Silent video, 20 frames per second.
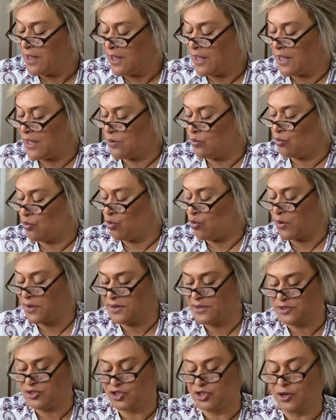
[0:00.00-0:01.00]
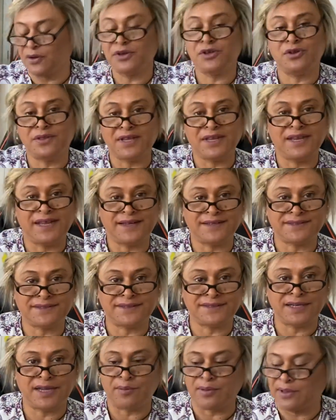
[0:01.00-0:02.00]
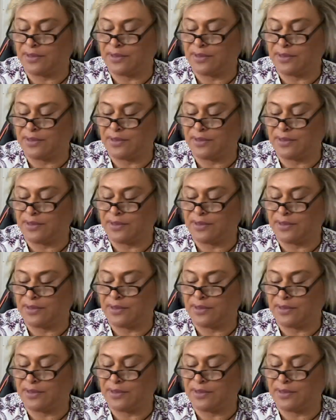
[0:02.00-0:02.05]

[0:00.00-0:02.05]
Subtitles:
and or what is showing you the next step.